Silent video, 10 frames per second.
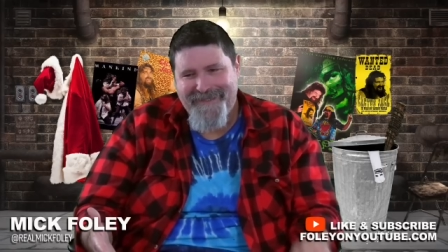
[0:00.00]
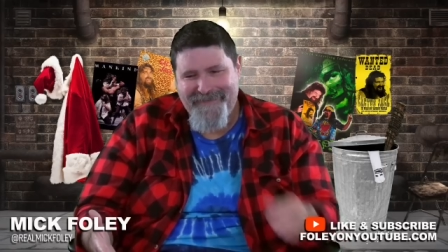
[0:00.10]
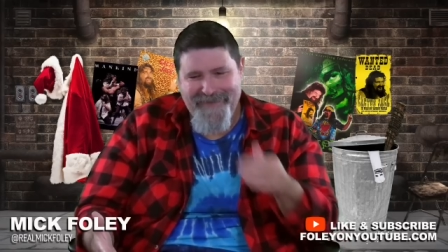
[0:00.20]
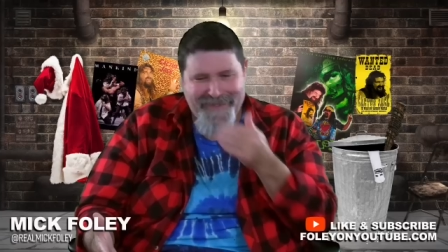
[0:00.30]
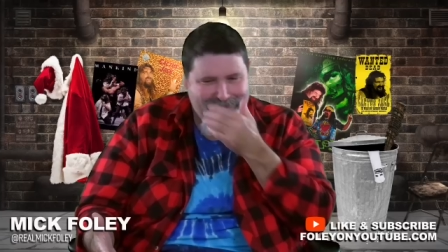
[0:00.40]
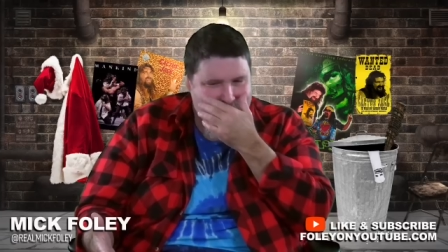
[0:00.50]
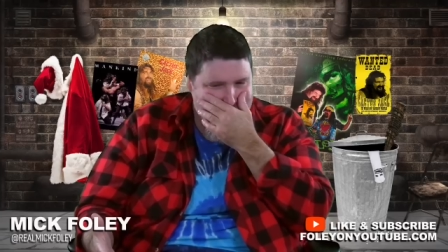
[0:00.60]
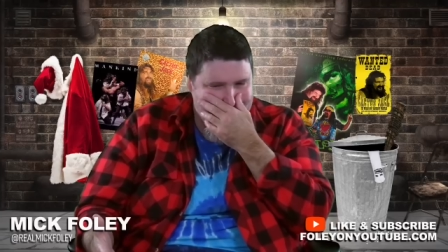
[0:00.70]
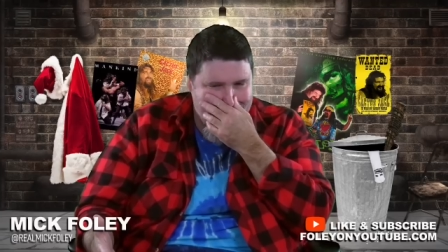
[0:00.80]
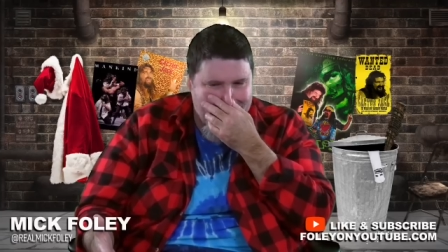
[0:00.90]
with
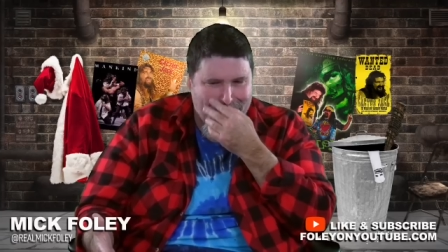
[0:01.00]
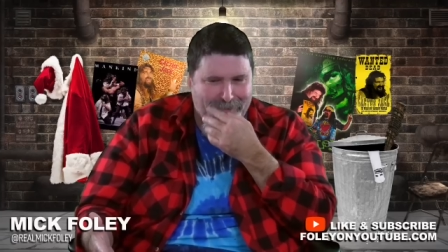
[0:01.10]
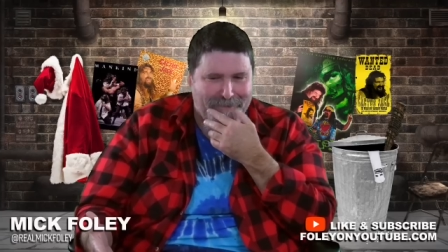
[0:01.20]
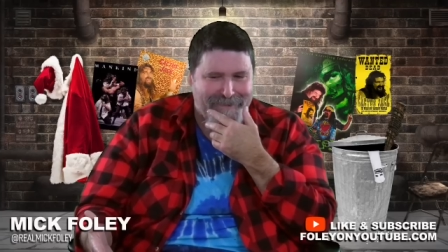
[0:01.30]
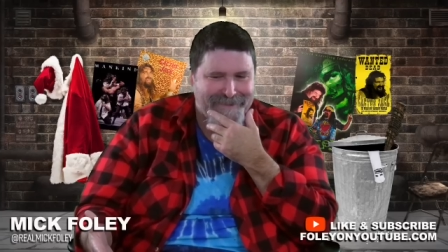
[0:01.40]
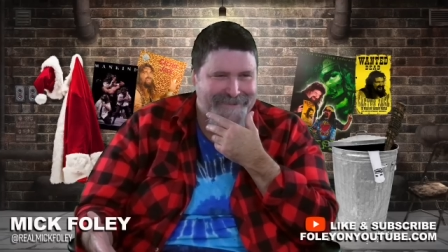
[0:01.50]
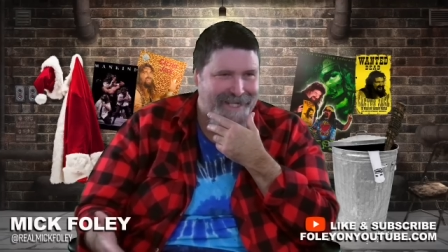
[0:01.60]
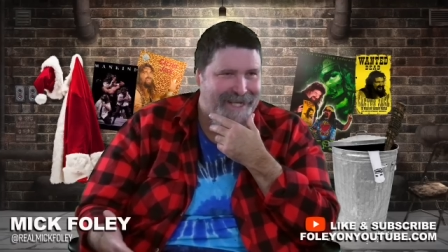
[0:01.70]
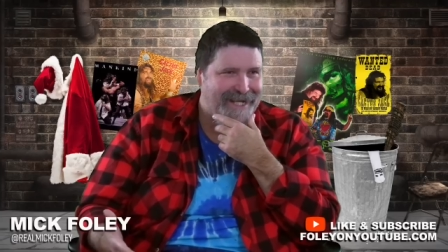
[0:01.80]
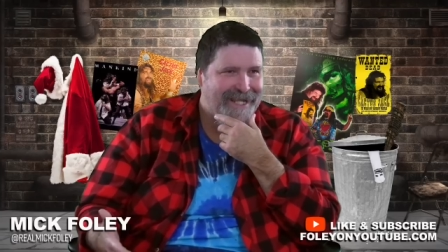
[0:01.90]
one of the opponents
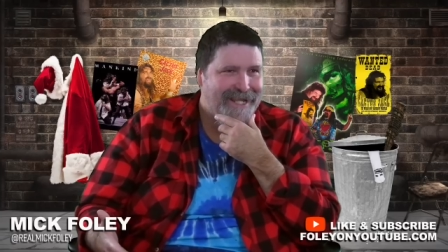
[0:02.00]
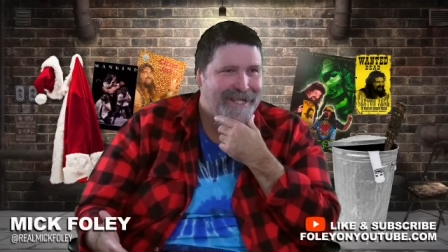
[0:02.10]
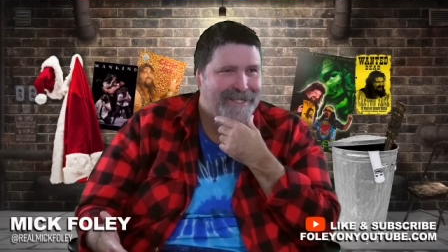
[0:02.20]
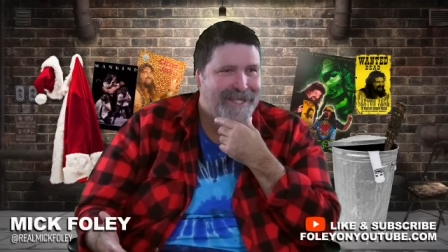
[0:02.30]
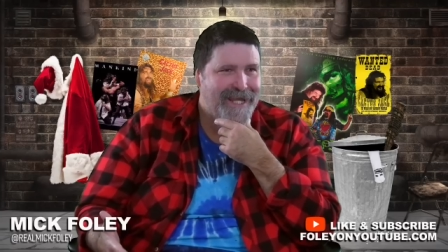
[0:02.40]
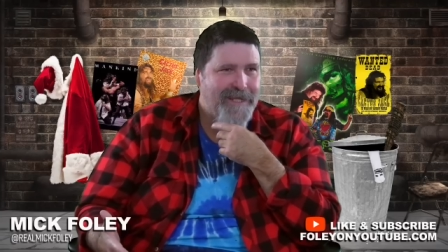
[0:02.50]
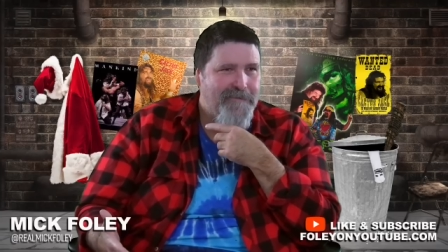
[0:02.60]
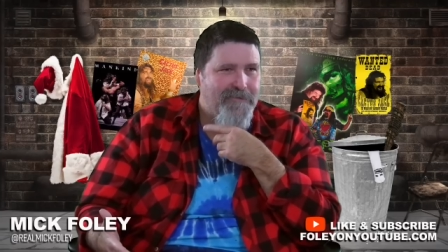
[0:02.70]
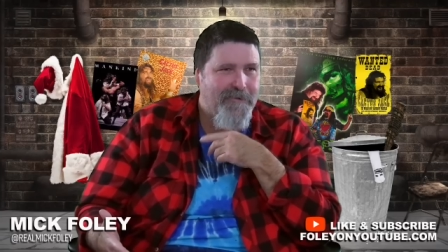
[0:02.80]
saying, "Thank you for